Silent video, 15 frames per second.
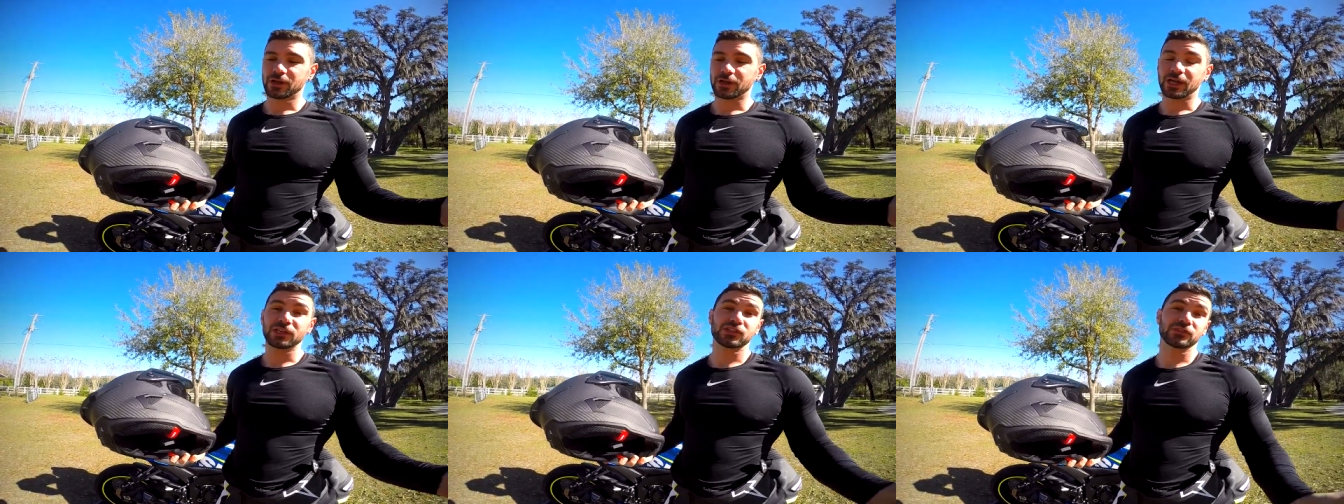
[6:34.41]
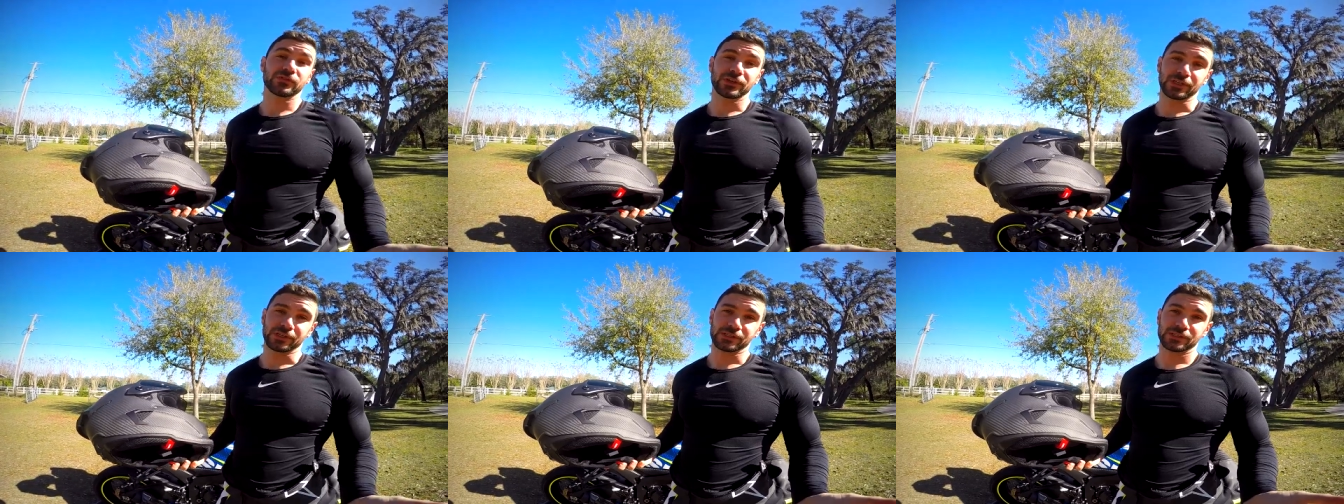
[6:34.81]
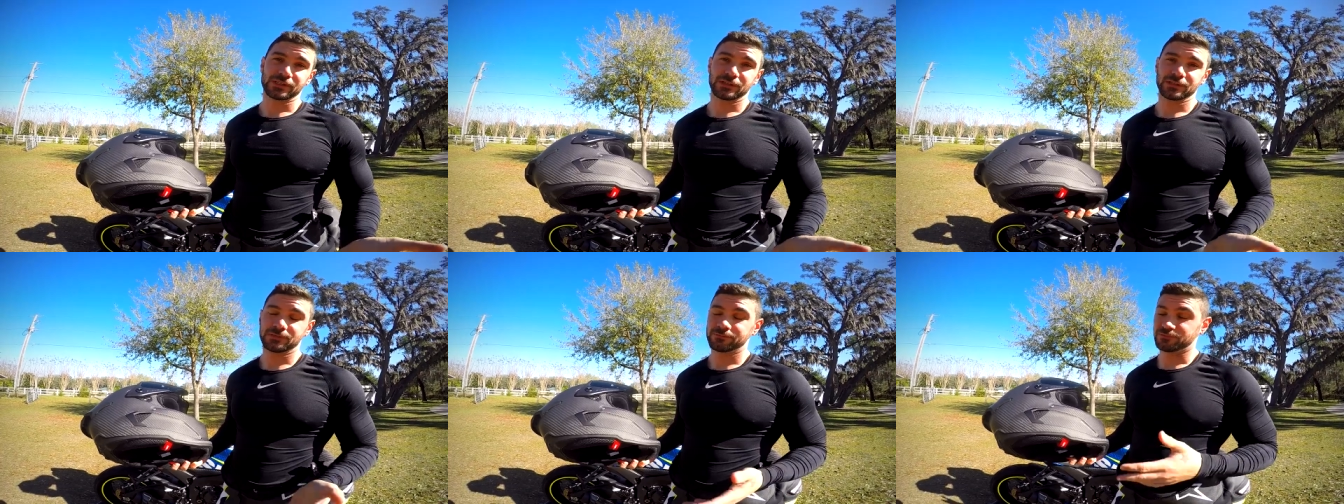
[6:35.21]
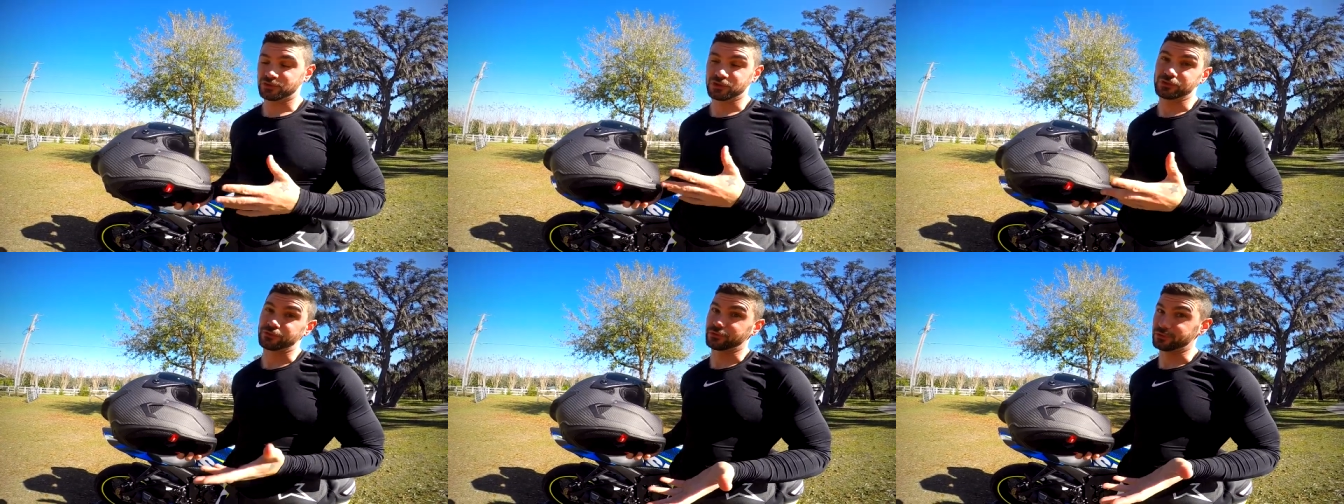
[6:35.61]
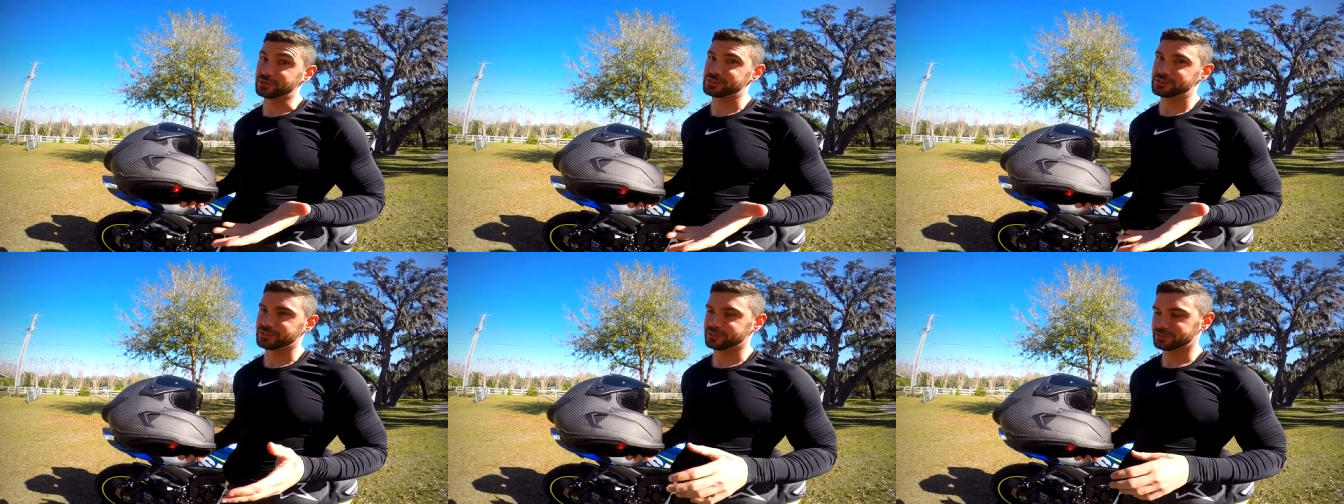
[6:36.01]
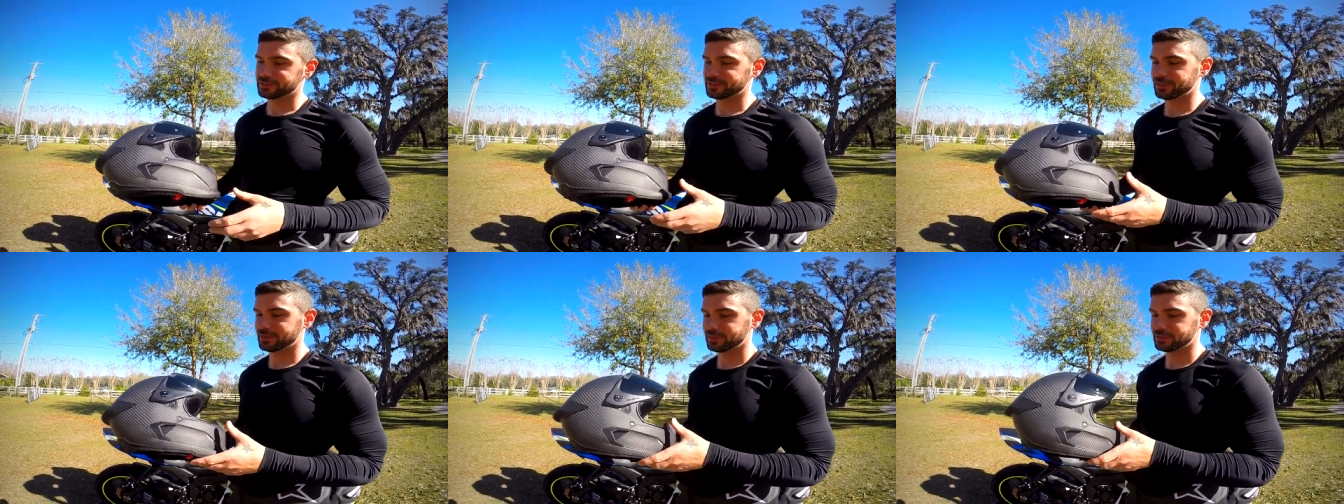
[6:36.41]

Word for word: AGVs, just for instance.